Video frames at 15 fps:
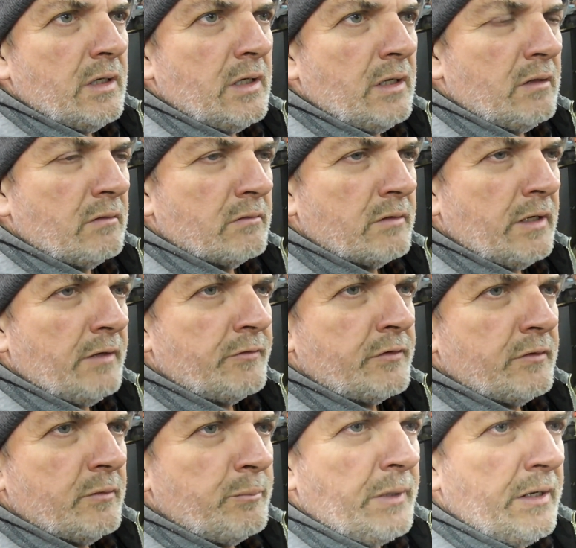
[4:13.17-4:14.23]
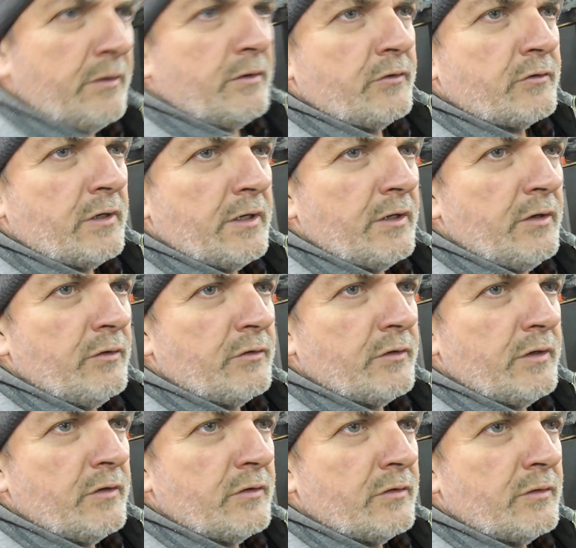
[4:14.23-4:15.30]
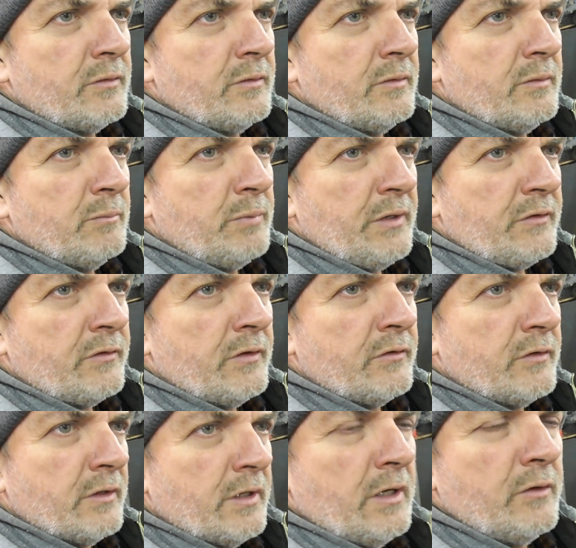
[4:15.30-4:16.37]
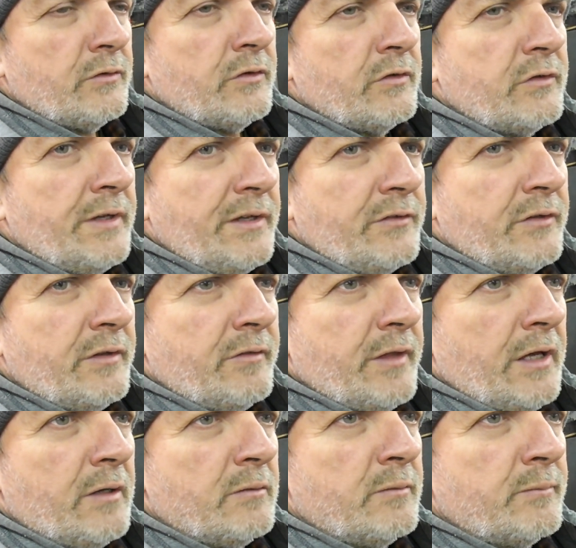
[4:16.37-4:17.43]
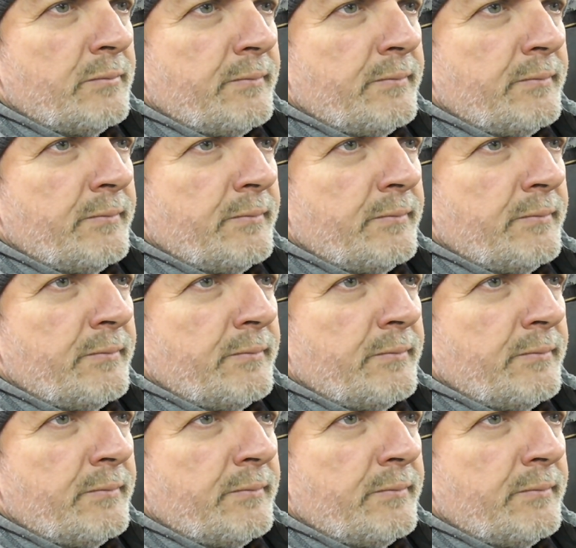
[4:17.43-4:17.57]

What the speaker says: I'll have to abandon trying to use these pistons and go to 60 thou.